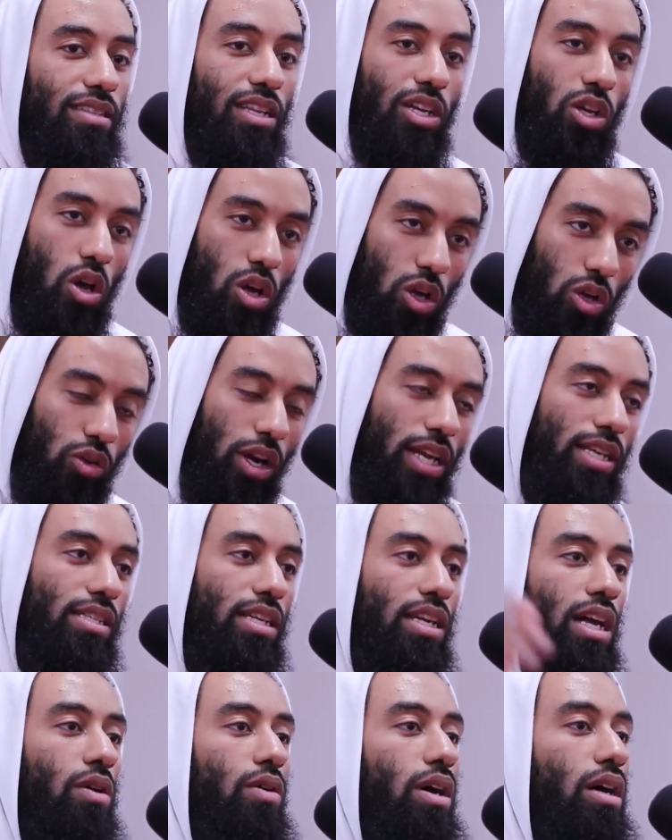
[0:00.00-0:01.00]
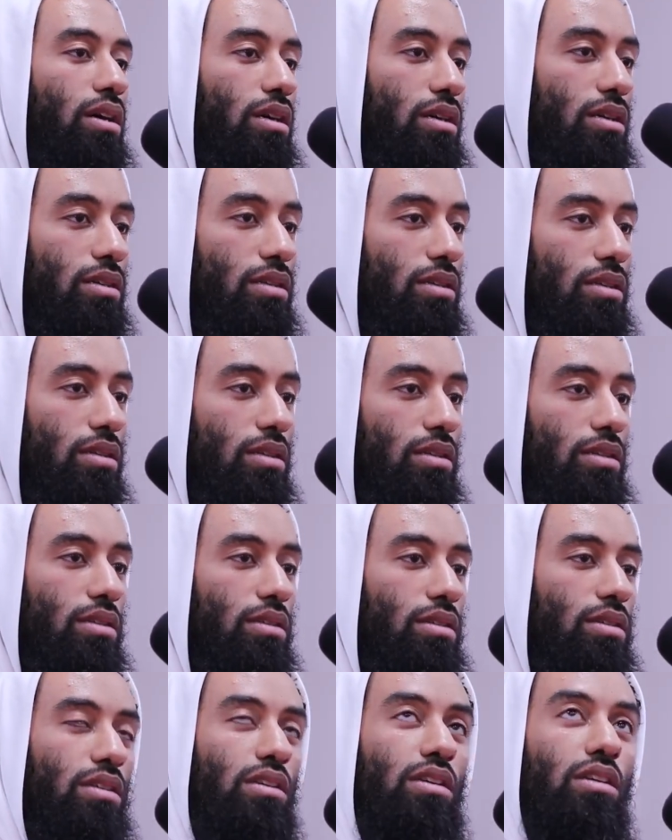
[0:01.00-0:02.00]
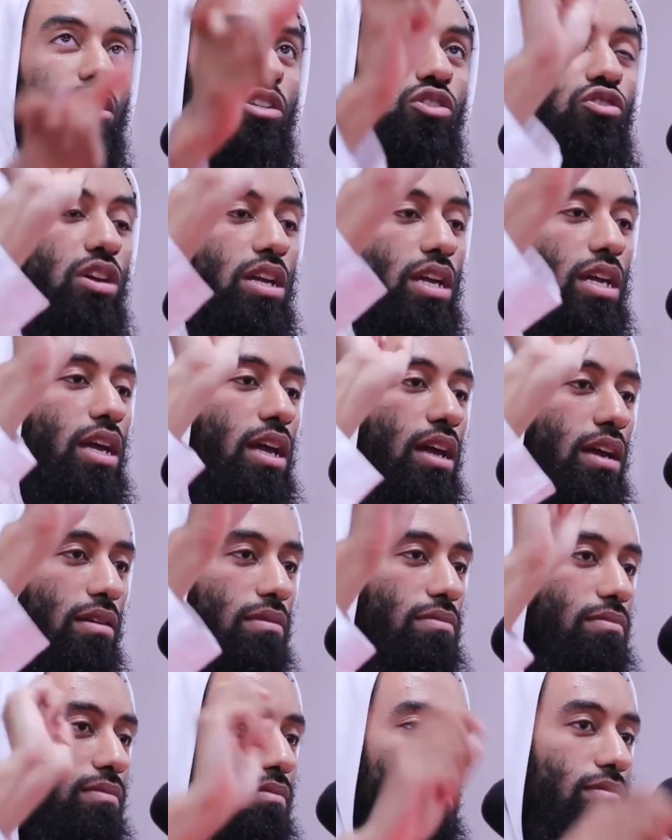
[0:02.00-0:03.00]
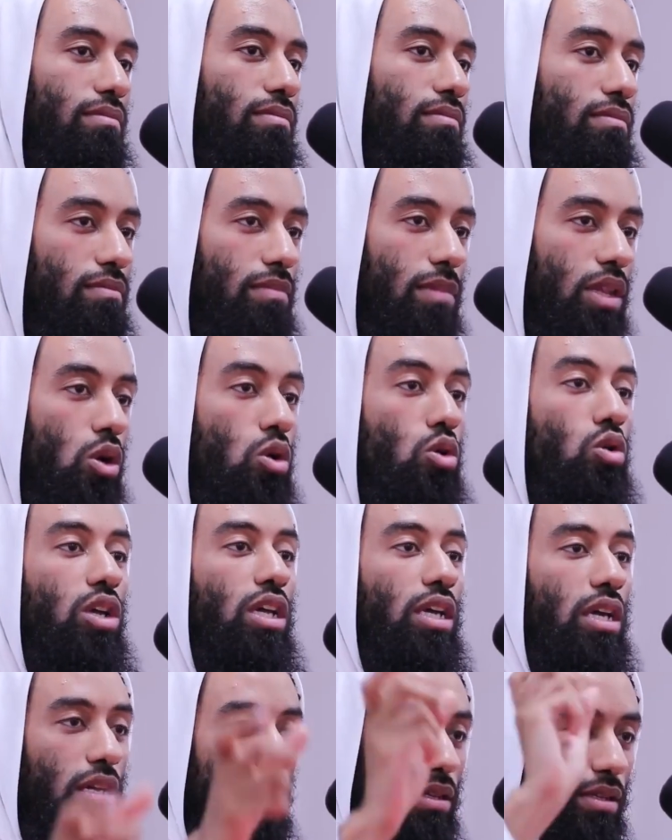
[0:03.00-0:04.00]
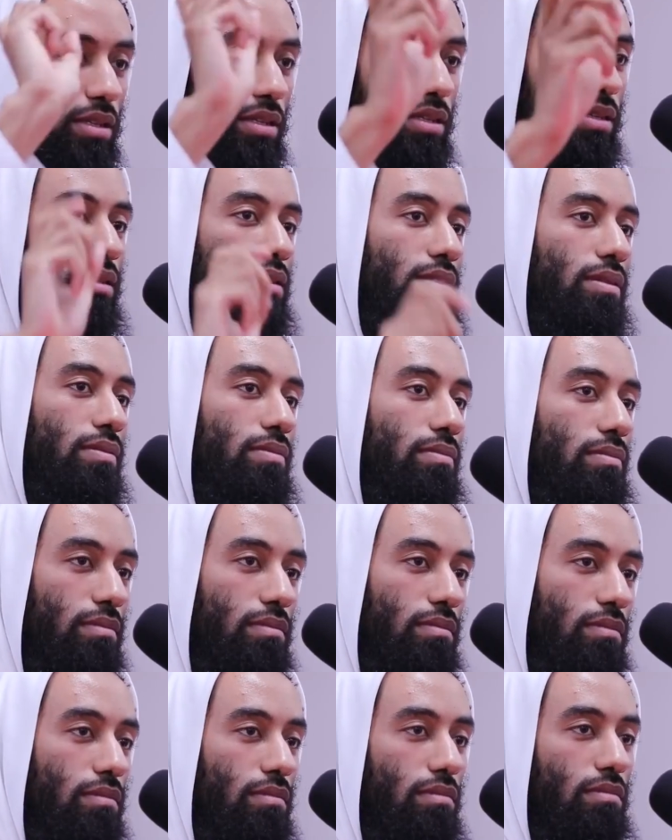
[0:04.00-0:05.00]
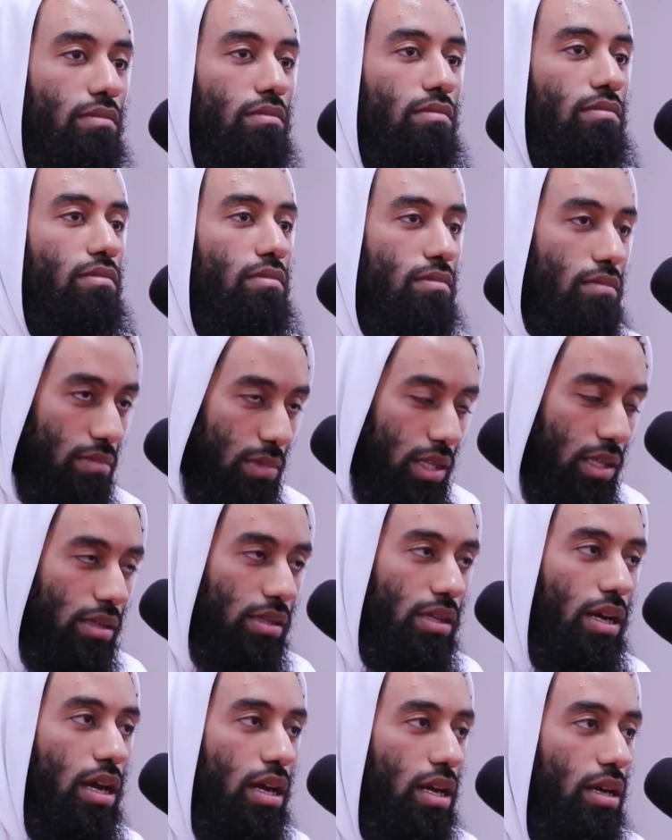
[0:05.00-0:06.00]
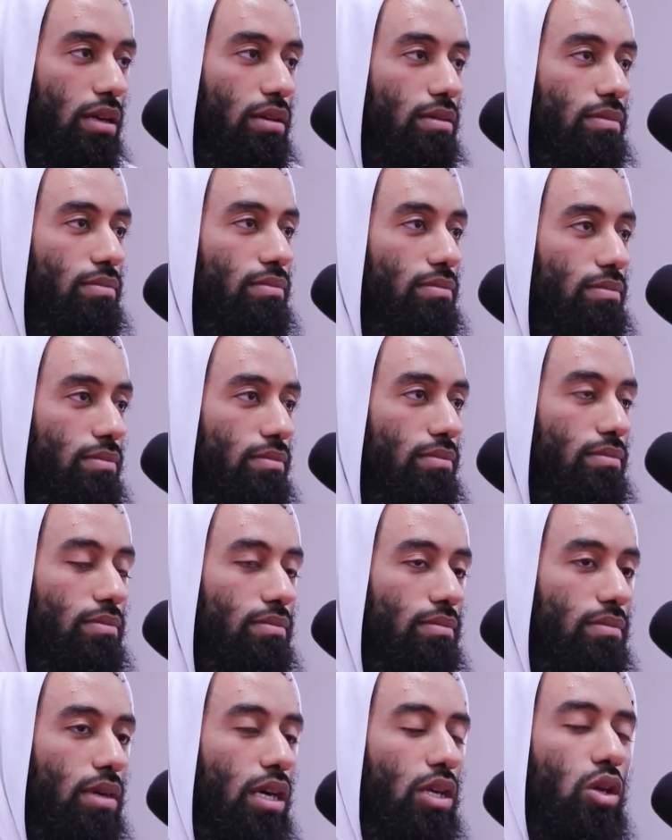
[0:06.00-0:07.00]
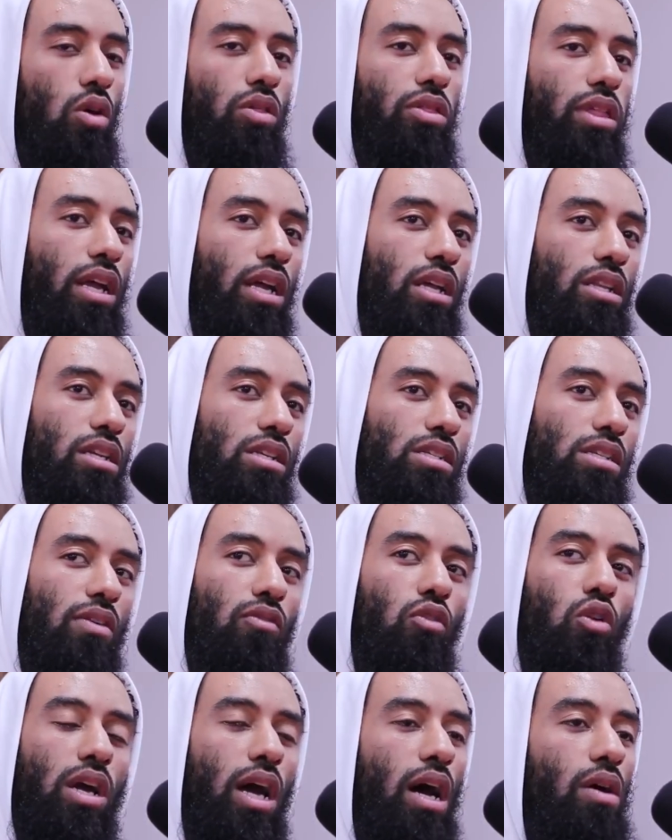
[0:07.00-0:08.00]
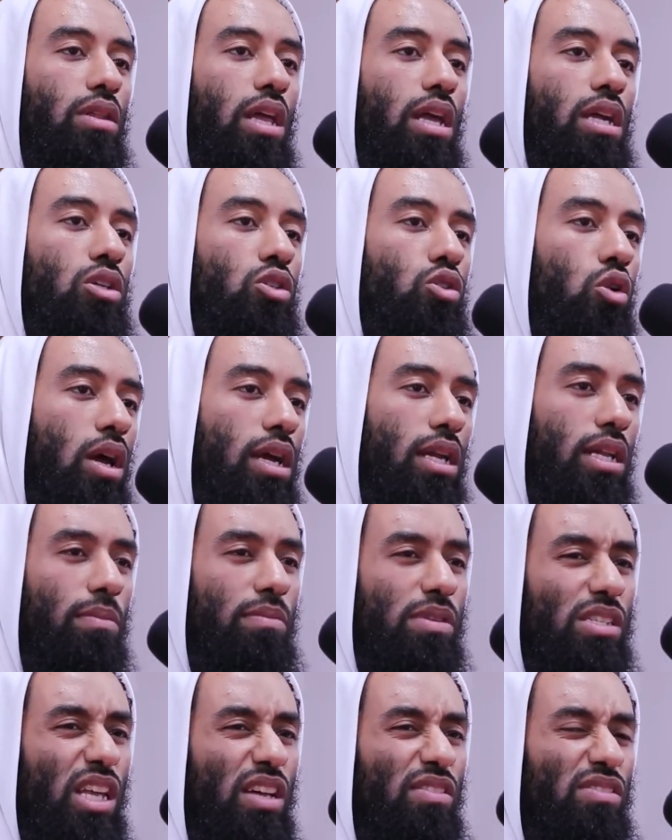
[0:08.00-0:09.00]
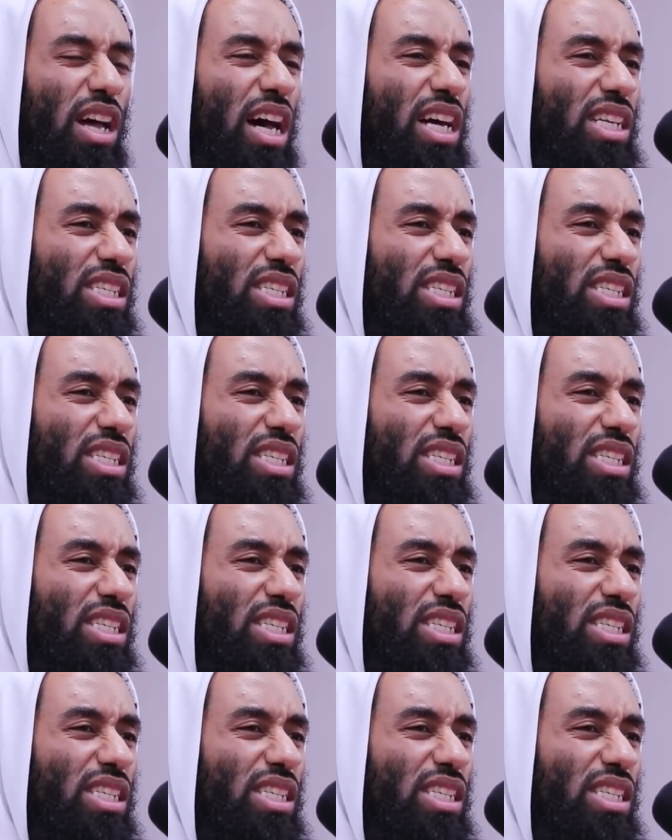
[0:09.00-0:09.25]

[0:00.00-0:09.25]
They're going crazy now, huh? Drinking. Hooligans. Sahih? And you're thinking to yourself, look how they're enjoying themselves,